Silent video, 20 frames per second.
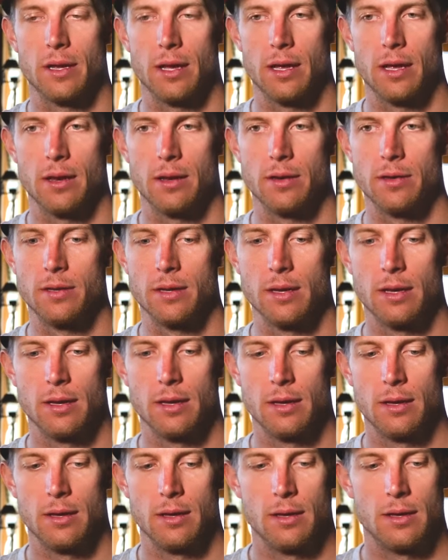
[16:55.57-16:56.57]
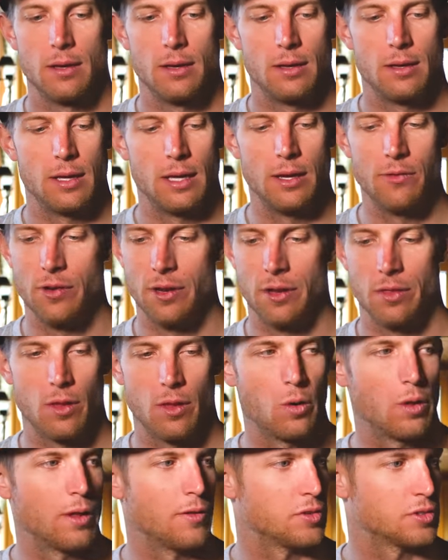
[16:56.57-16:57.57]
And even in
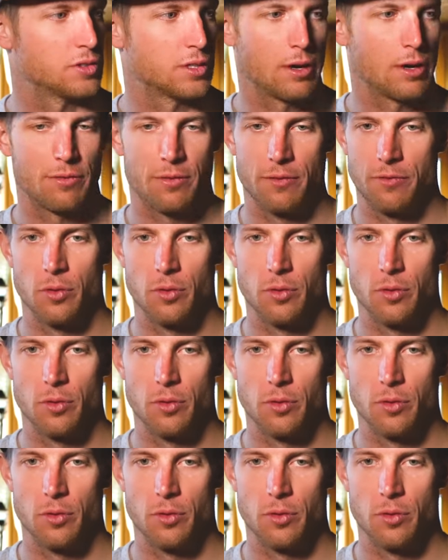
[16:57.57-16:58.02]
low level stuff,